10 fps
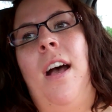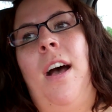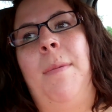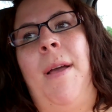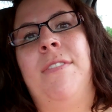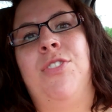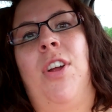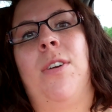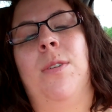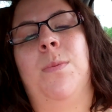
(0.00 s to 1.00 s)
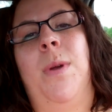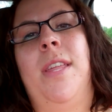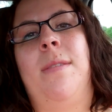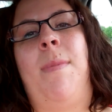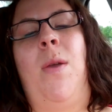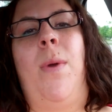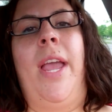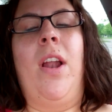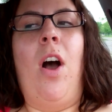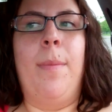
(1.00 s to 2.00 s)
I've struggled with my
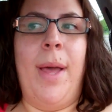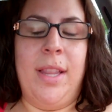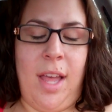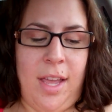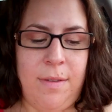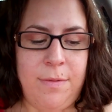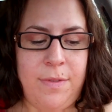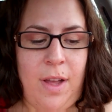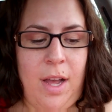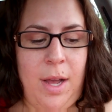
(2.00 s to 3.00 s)
weight all my life,